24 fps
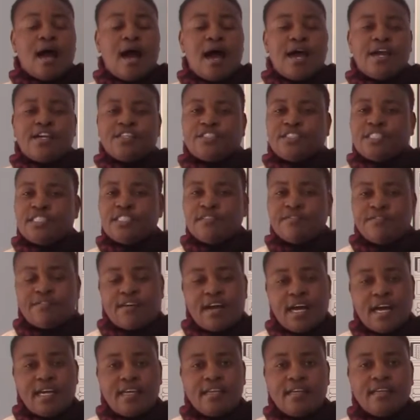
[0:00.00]

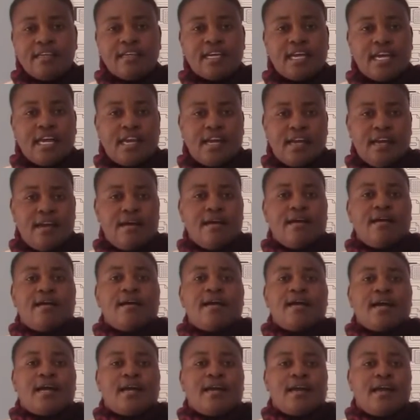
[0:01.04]
identify
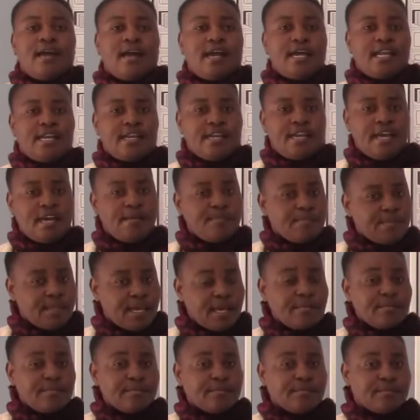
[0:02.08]
and name
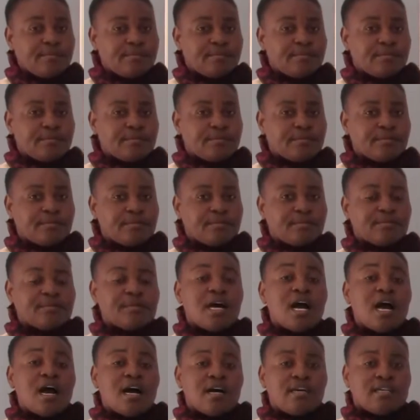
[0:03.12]
them,
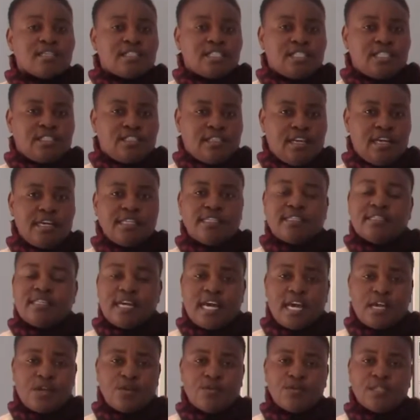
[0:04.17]
state
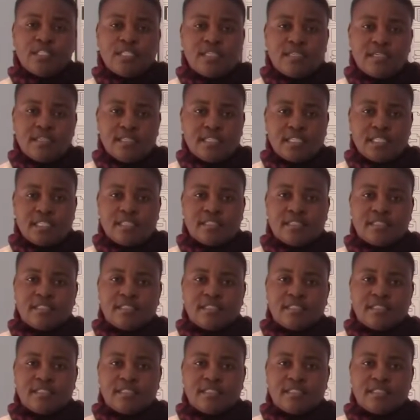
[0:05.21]
their uses,